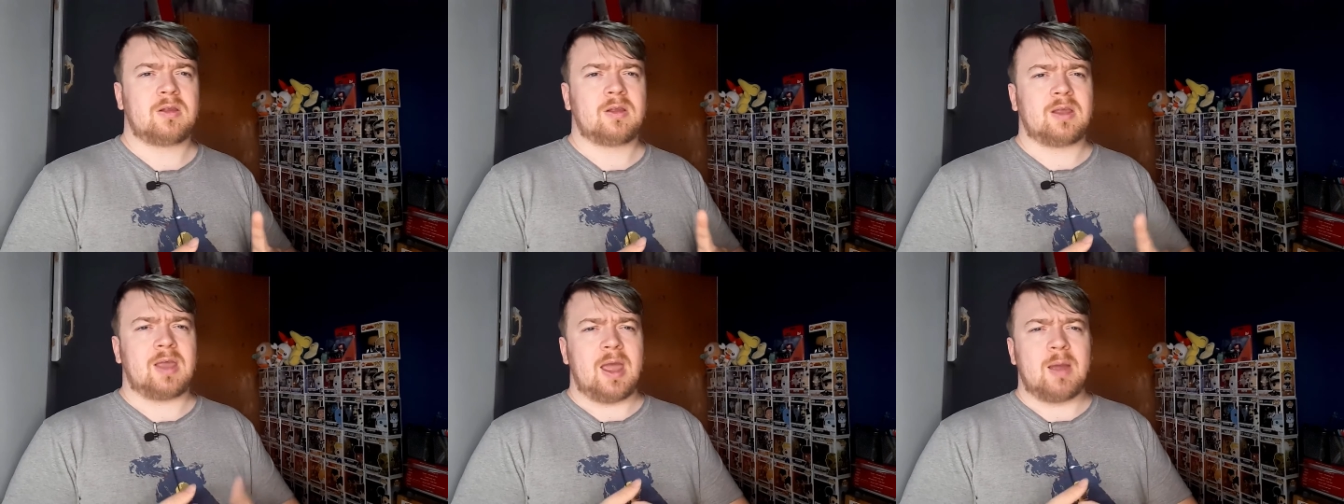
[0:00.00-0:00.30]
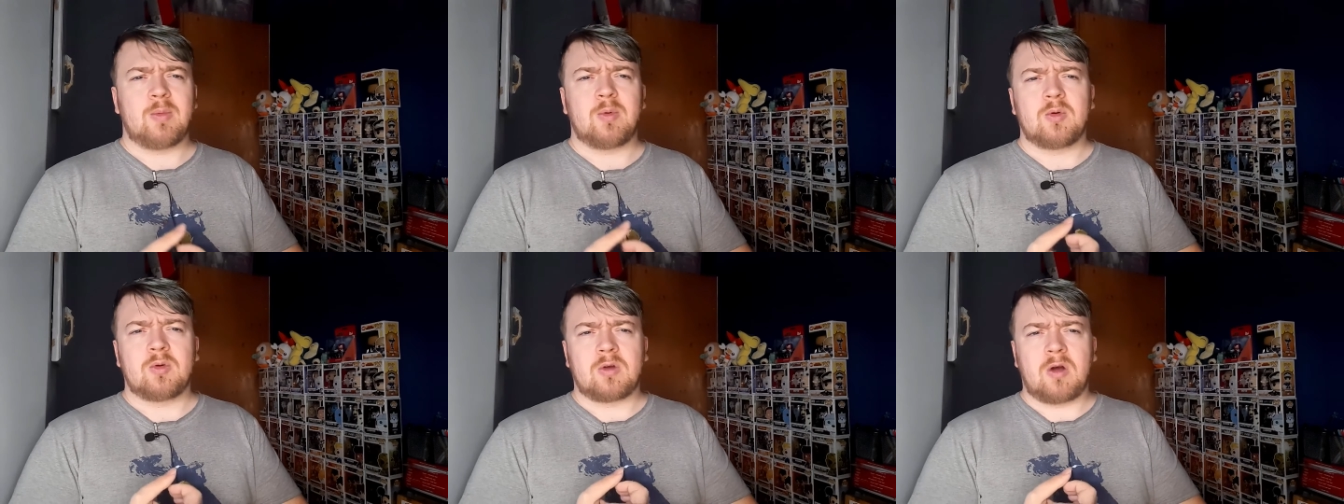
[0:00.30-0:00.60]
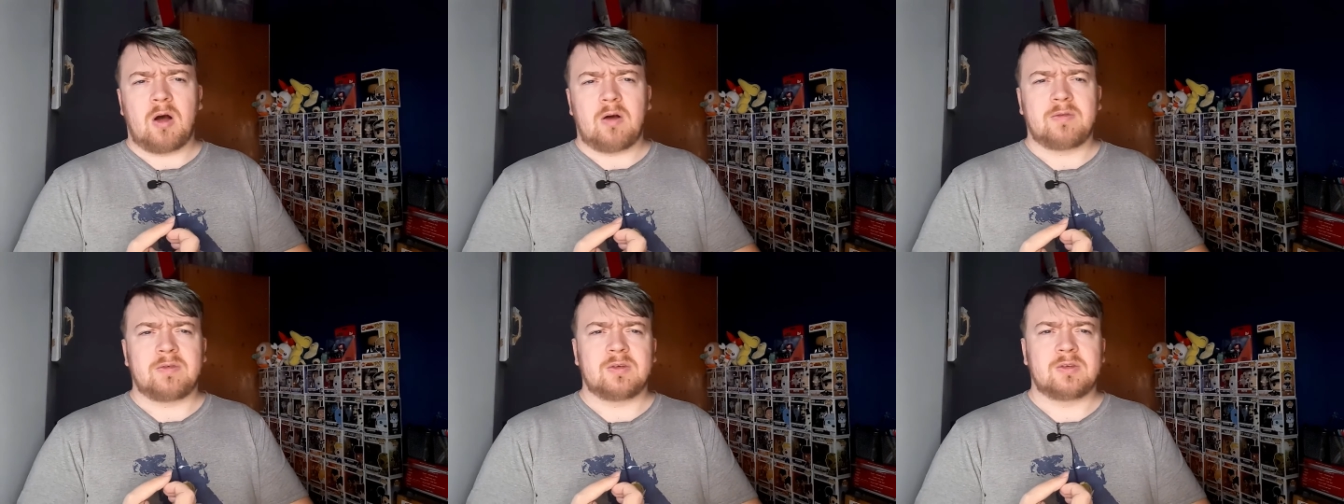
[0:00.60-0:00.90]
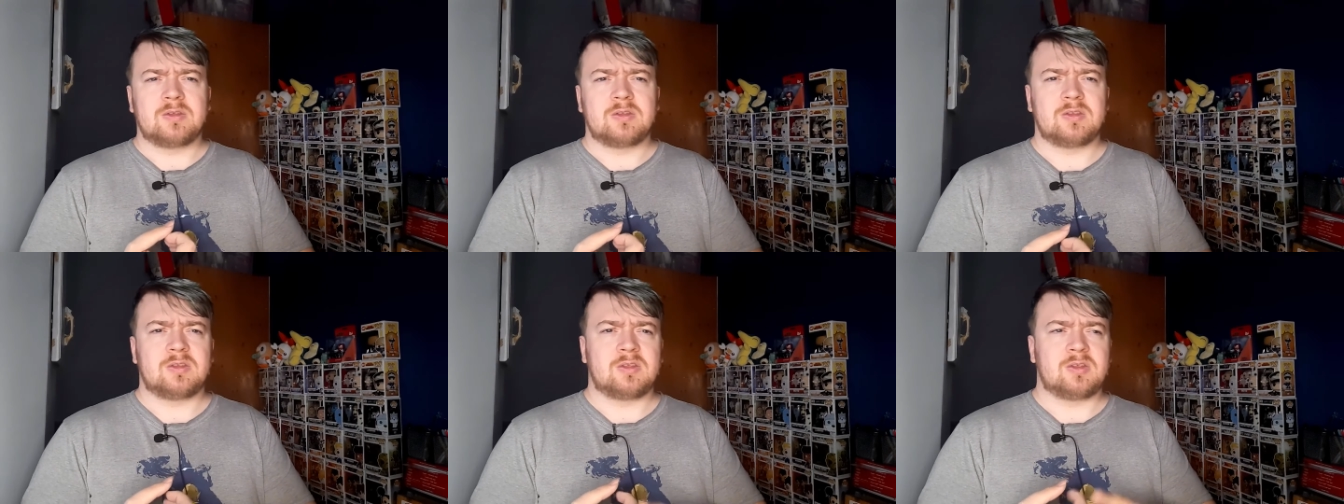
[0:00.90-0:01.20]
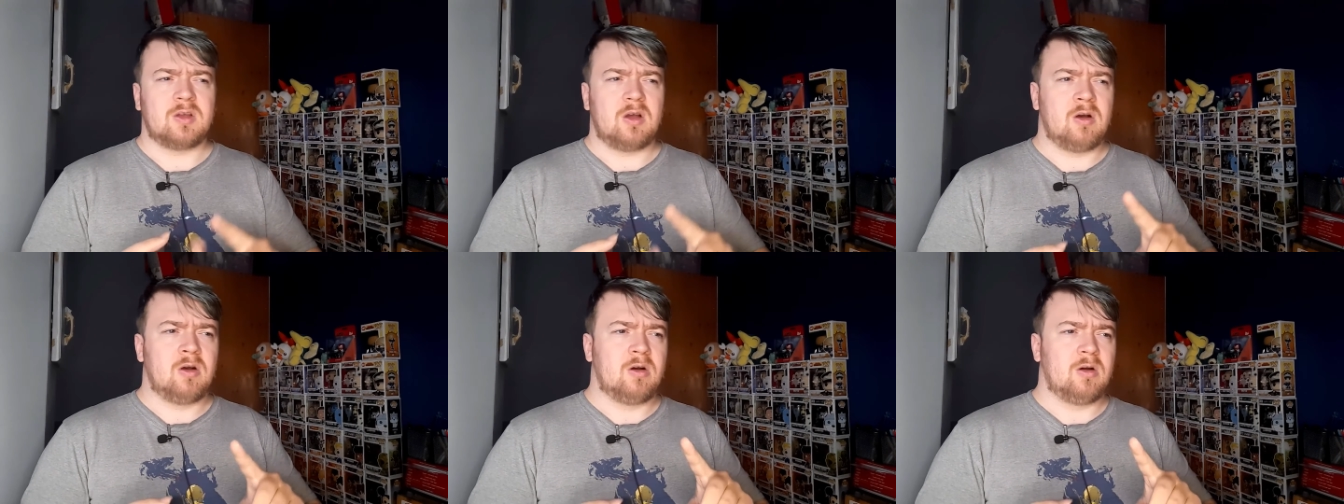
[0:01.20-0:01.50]
Cable Coffers
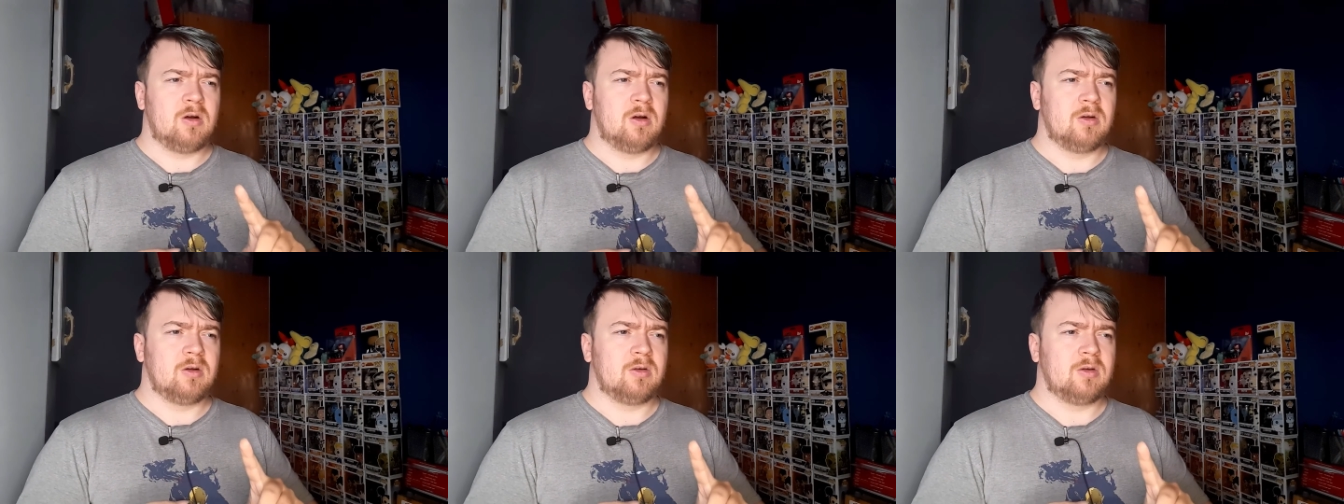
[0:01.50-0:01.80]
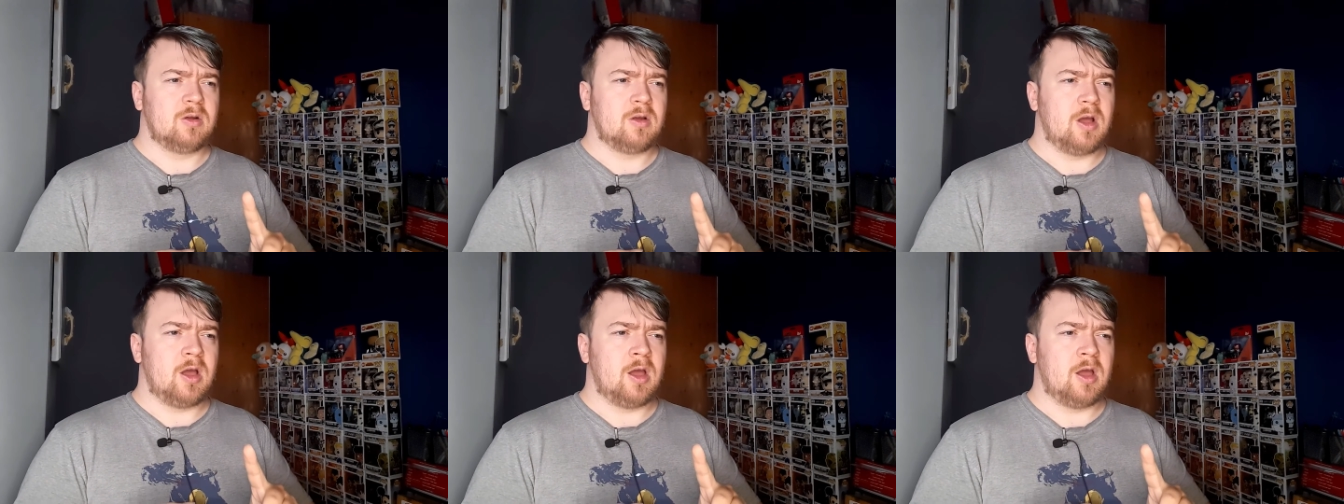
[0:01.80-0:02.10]
or